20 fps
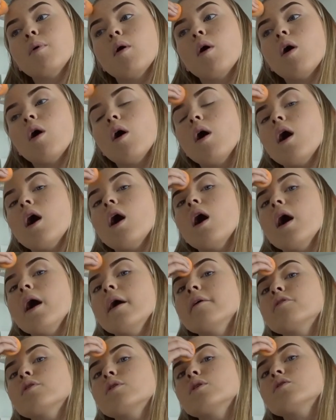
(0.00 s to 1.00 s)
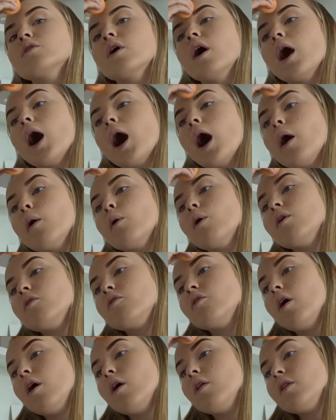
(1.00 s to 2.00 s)
But if it was out
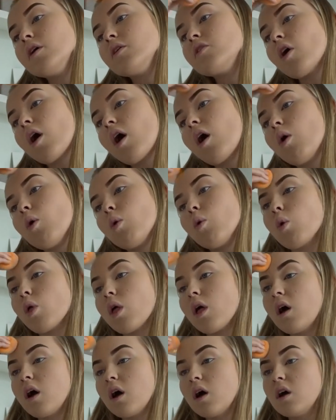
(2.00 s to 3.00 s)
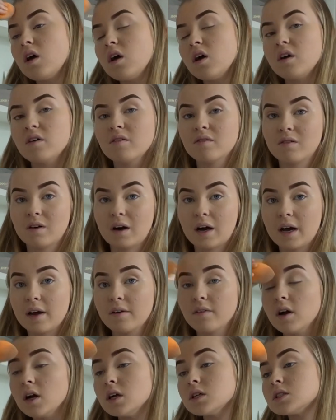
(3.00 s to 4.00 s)
of this whole
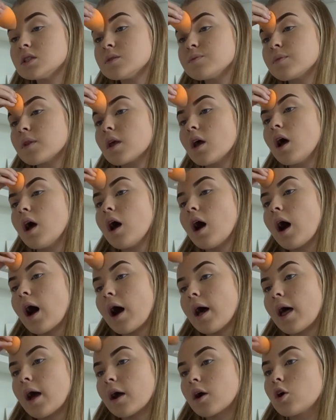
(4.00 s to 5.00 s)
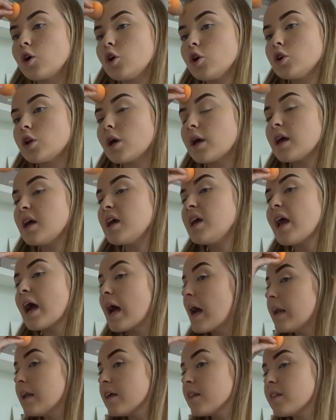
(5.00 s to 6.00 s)
virus and I could eat
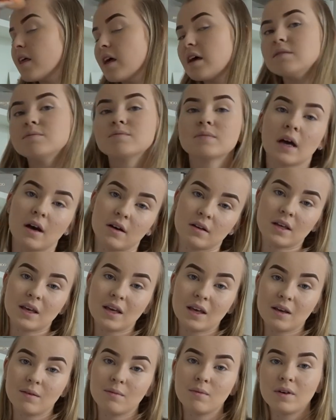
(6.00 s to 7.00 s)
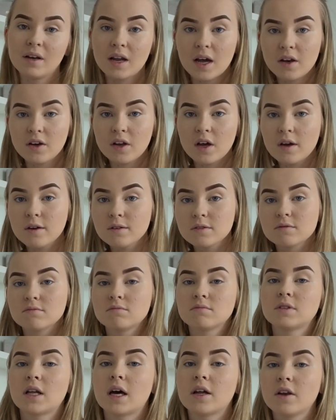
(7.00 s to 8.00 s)
anything, I'd eat Nando's.
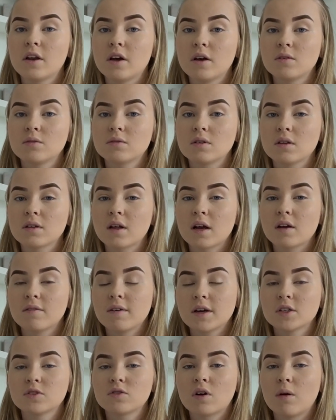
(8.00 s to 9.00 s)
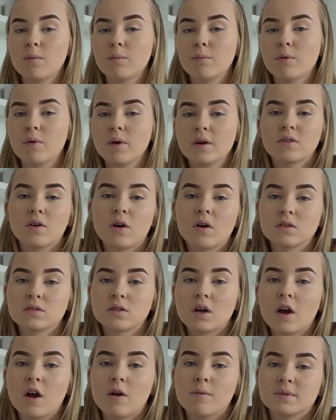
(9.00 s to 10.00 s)
Nando's is like a restaurant, but it's
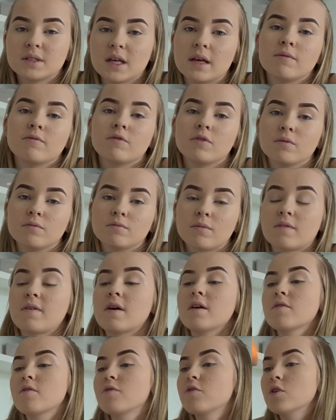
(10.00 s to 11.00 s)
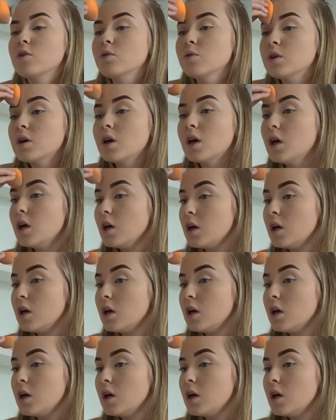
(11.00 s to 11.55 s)
also my favourite food.